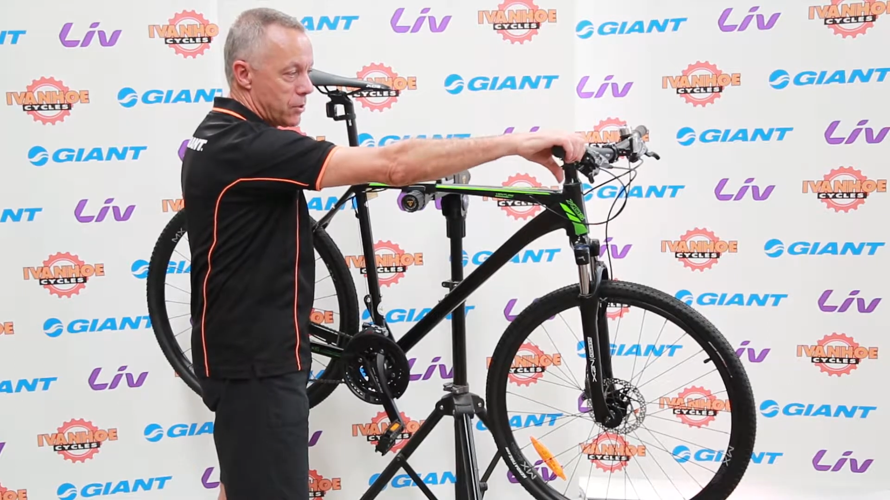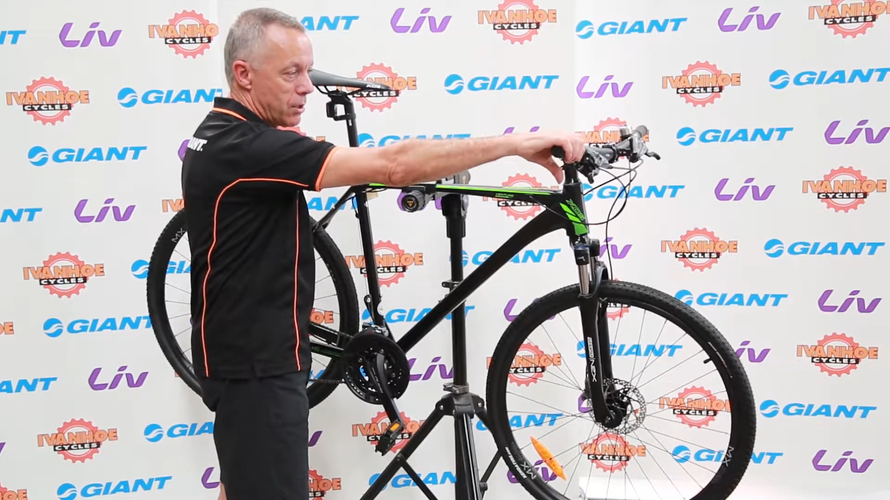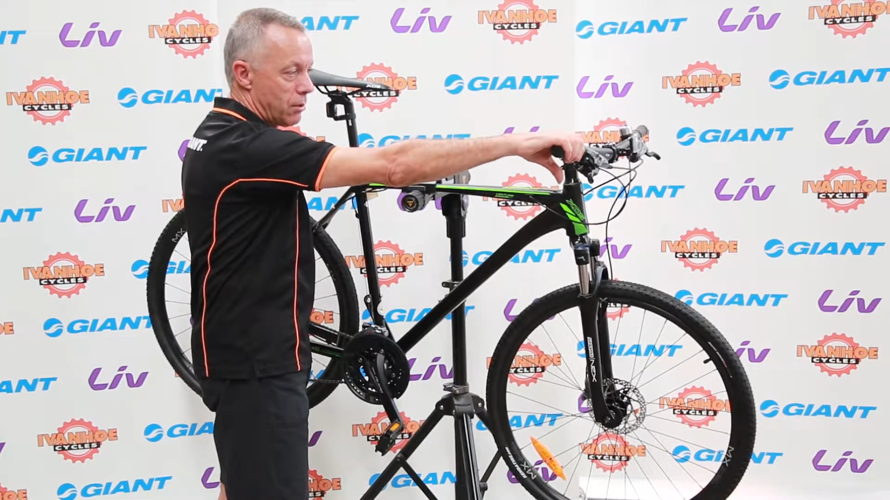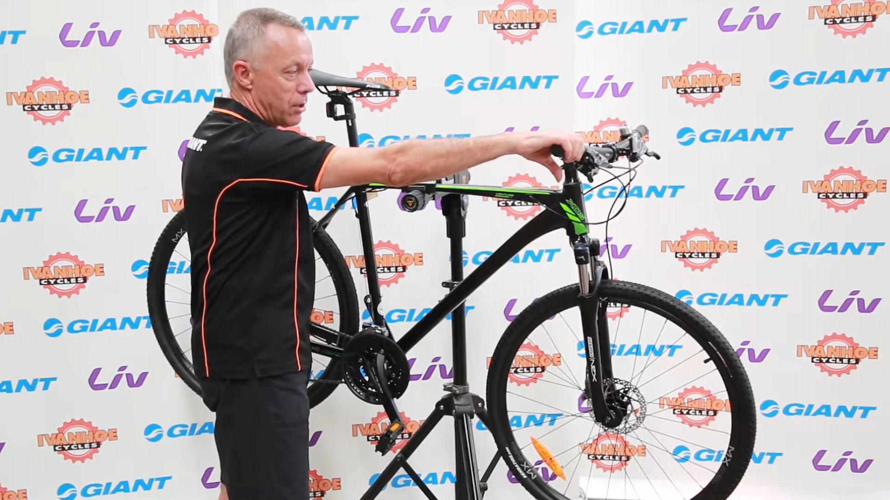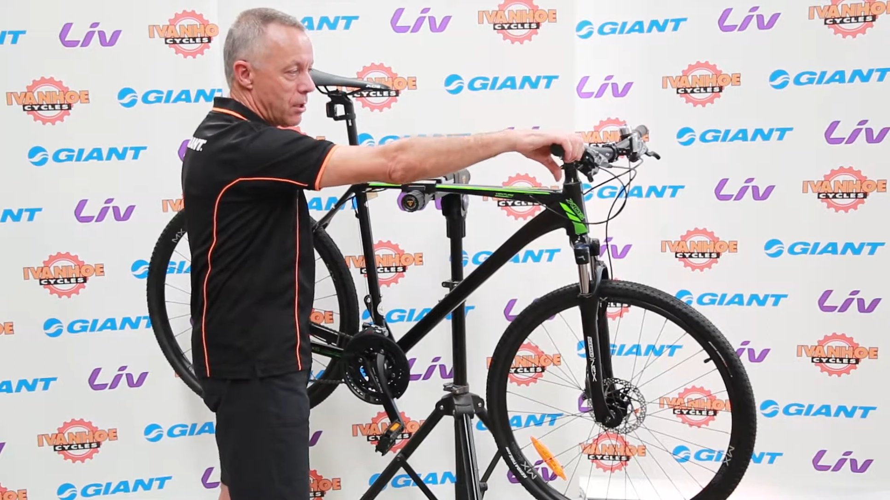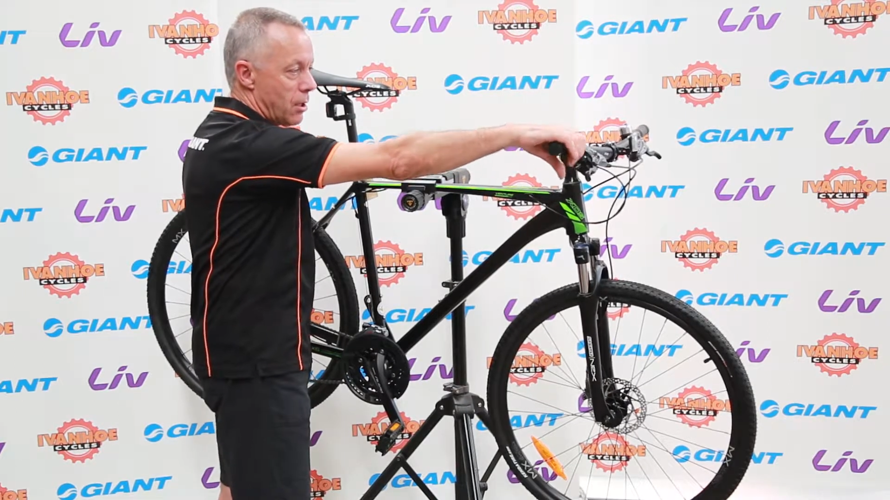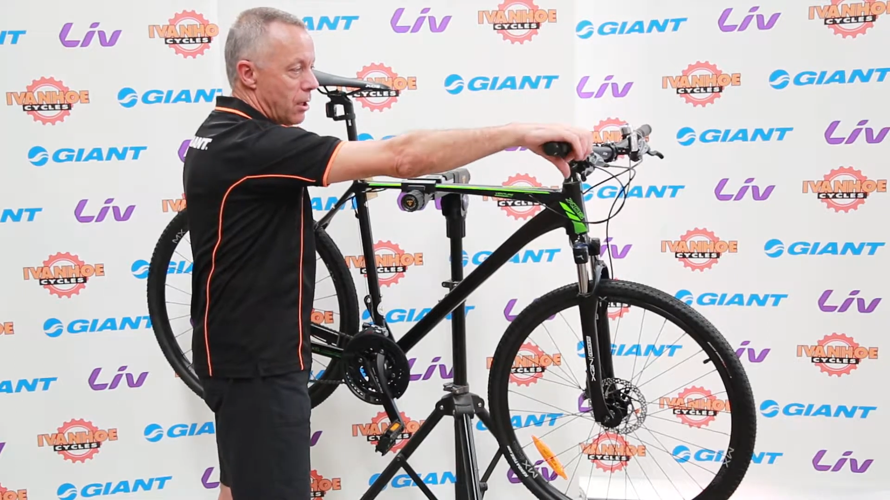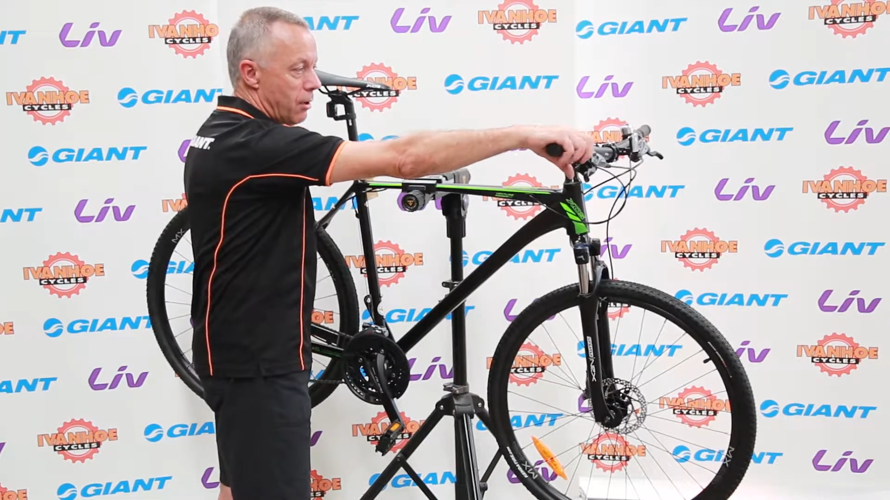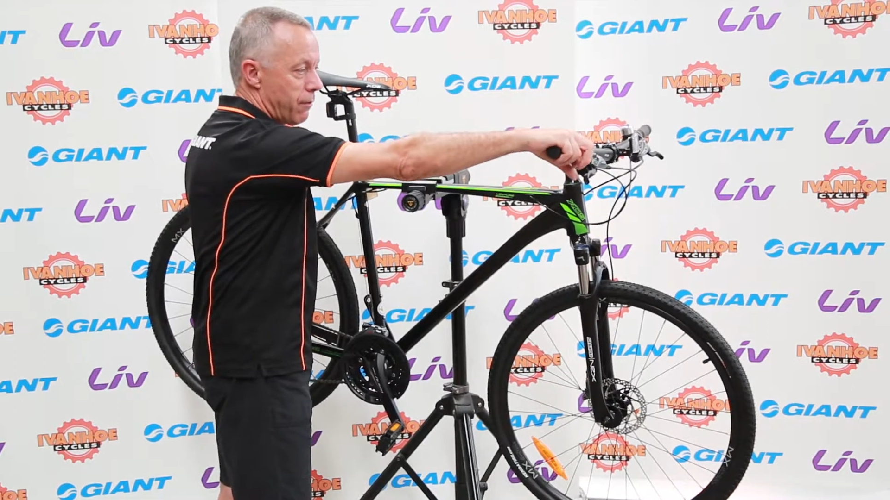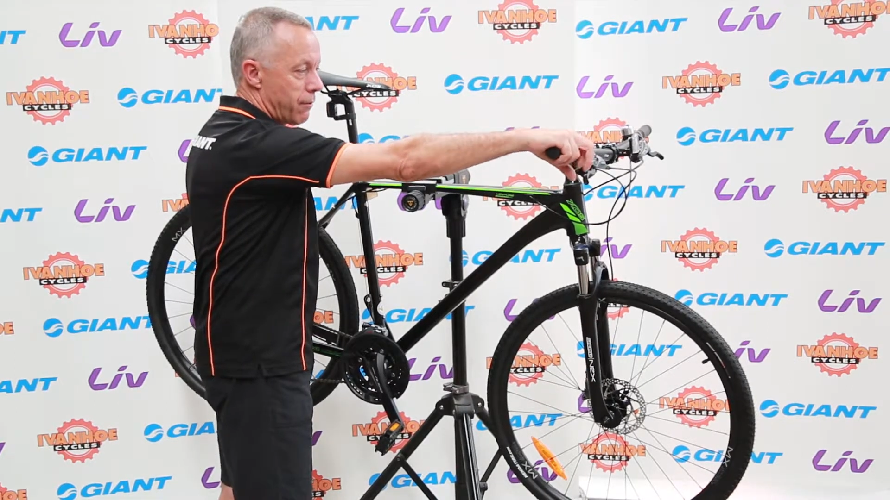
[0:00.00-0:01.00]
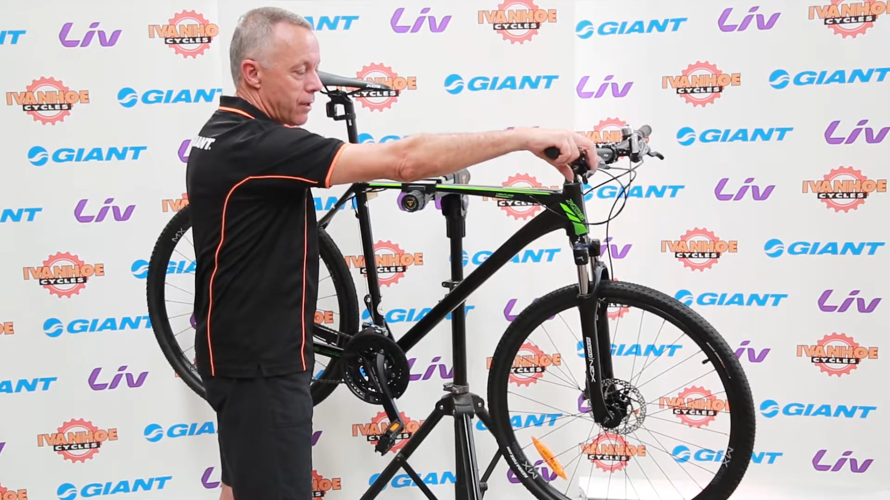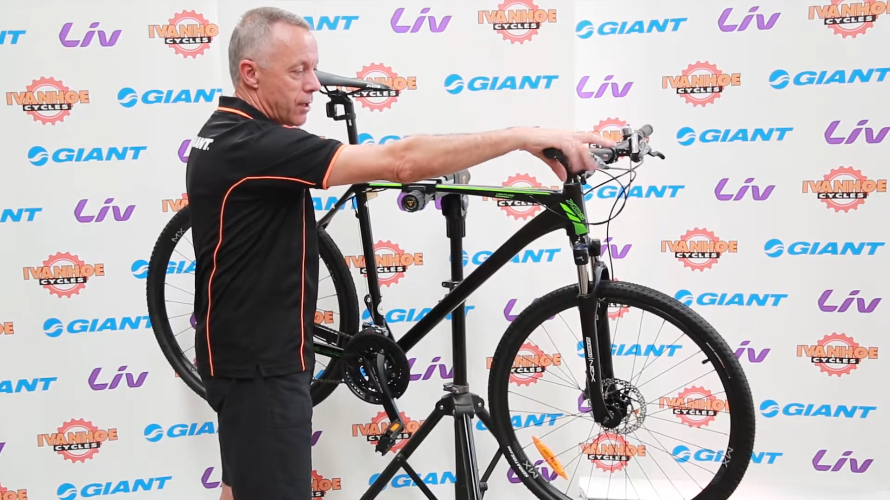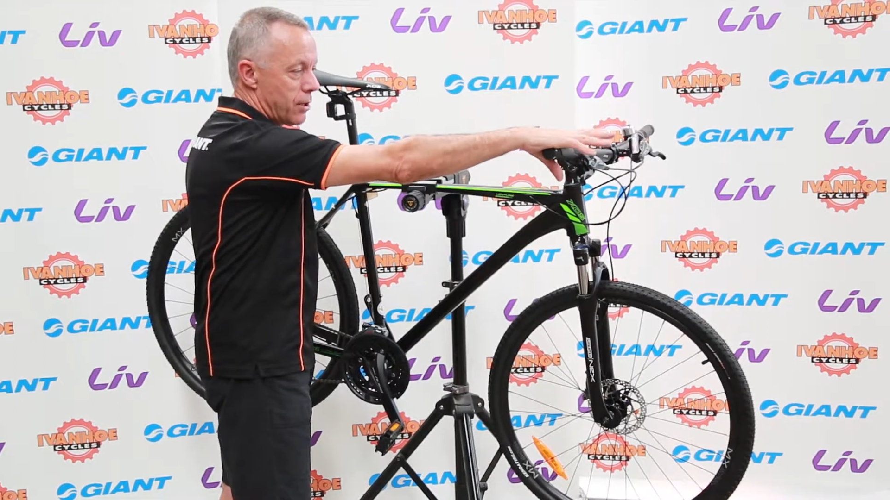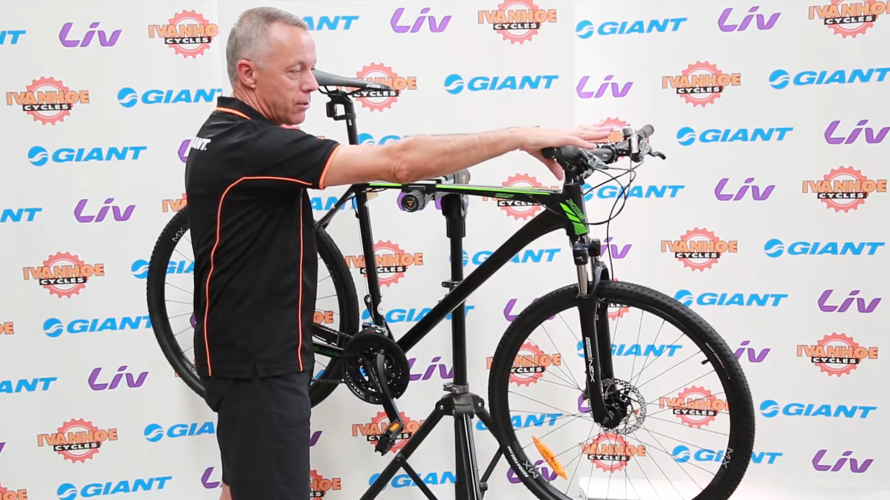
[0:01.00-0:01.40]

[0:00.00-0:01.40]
So if you're